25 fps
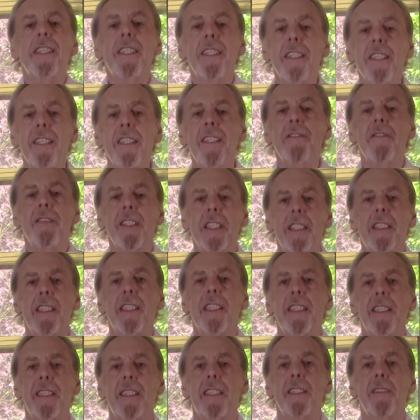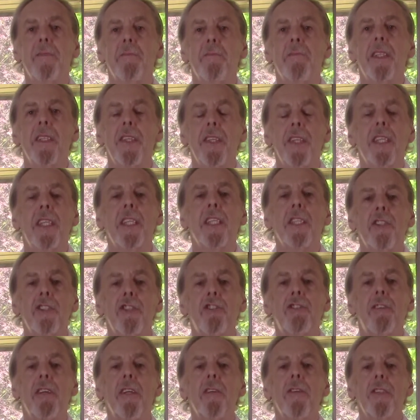nervous system that
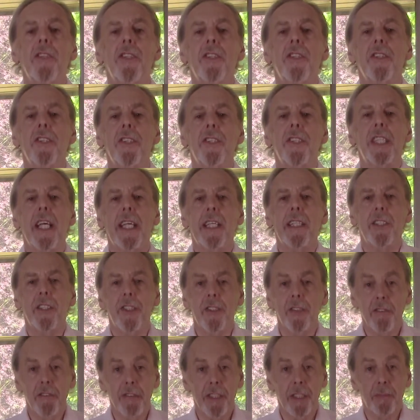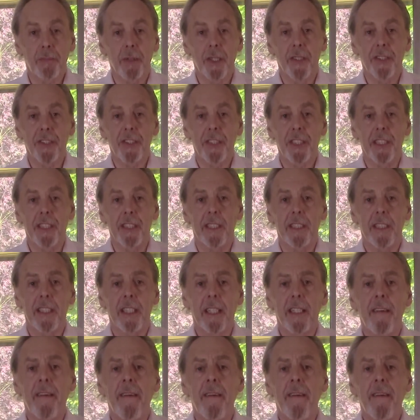controls your sexual responses